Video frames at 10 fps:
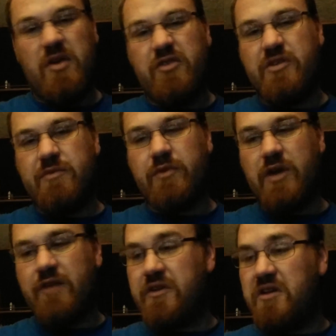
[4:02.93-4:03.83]
probably the cheapest one
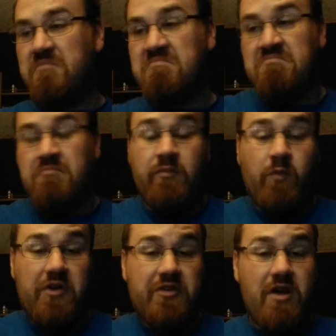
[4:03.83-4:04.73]
out there.
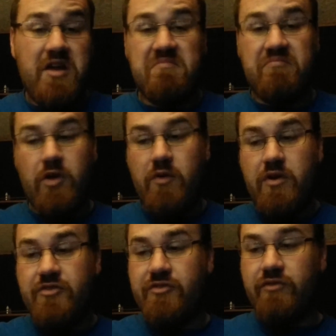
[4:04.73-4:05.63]
Works great, no
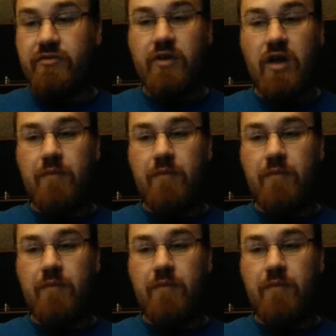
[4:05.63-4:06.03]
issues.